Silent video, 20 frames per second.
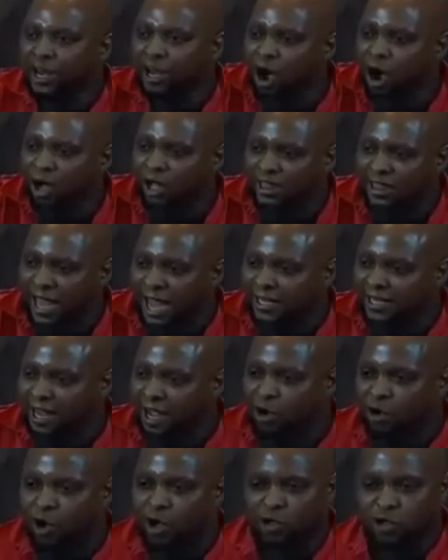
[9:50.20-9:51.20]
we know
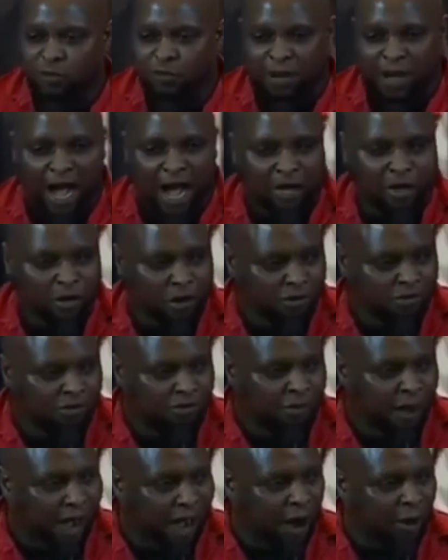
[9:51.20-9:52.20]
that you're going to be
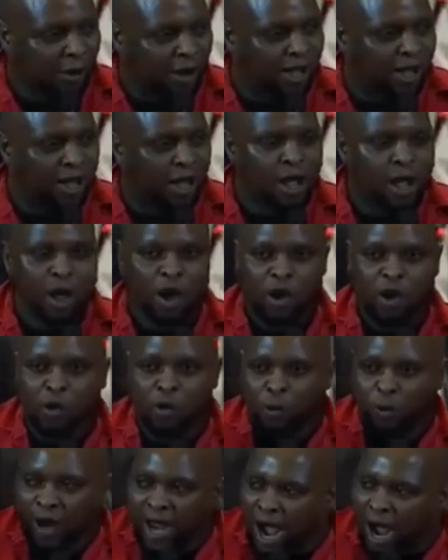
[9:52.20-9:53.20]
out of power.
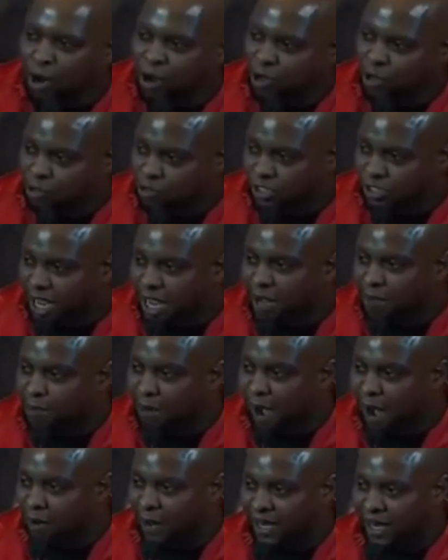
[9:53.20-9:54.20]
We are going to
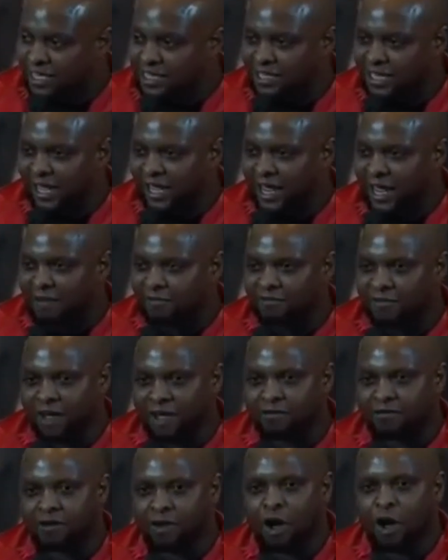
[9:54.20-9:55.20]
take power as the
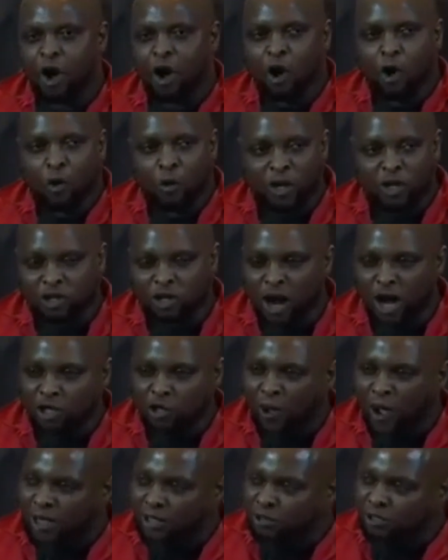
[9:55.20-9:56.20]
EFF. We
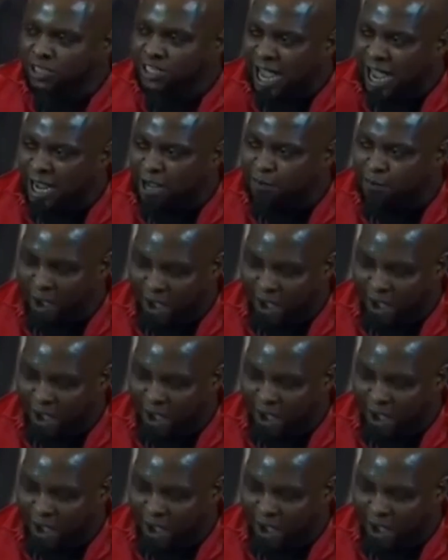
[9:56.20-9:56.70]
do not want to